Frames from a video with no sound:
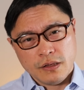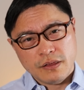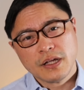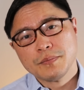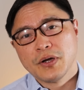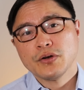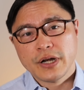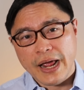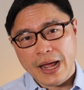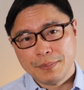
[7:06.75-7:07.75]
Think about
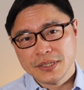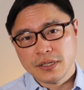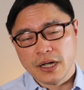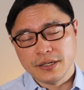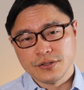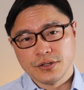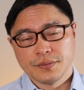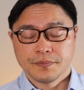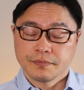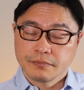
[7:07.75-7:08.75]
an appetizer.
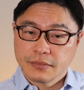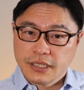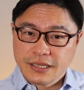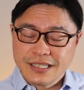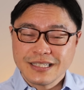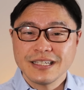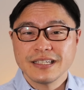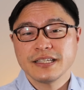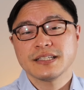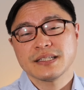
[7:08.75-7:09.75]
This
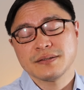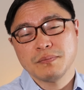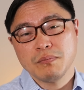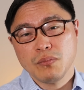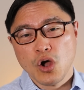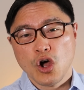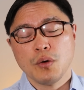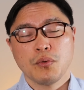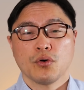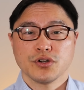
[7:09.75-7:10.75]
is a
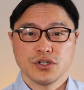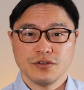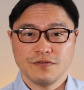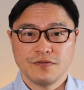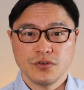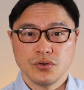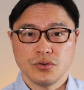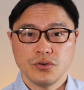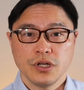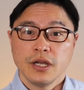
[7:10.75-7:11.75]
small portion of
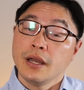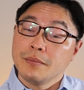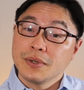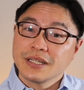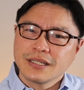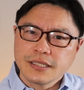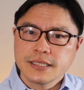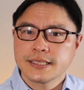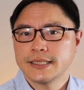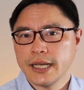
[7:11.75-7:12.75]
food, but it
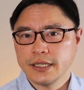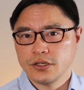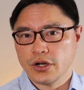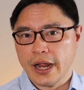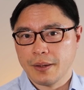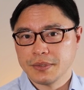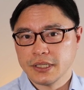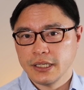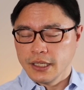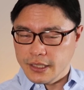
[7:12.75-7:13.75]
doesn't deaden your
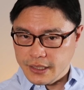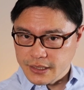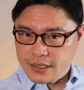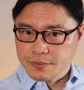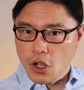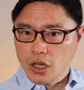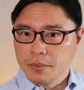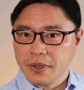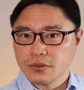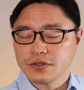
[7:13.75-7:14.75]
appetite. That small
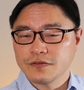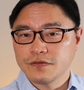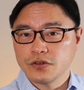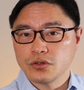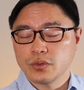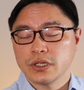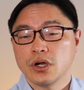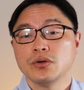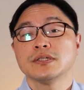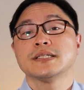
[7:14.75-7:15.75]
amount of food we
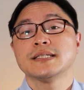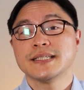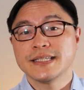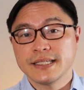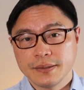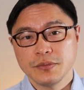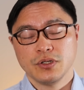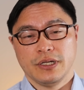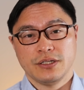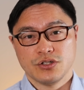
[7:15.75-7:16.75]
know
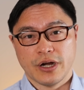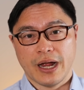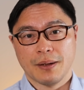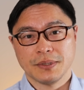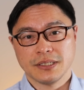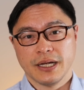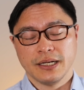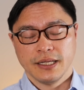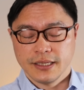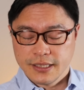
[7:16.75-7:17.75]
stimulates your
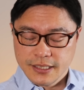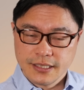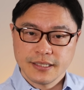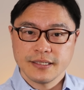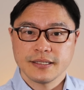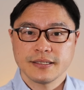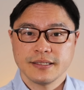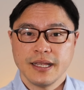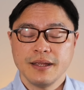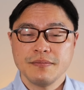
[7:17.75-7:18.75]
appetite, and this is the
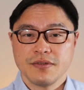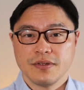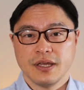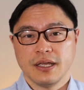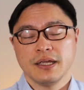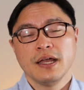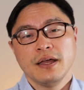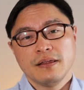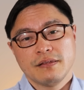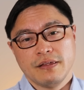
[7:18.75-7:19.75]
same thing
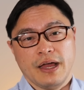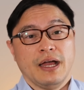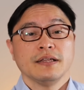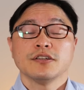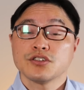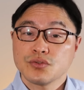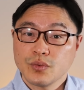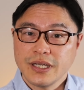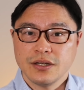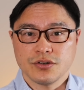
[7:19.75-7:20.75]
that
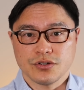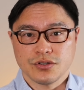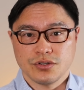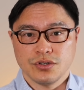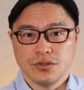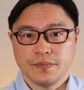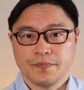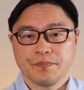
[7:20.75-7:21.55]
sweeteners do.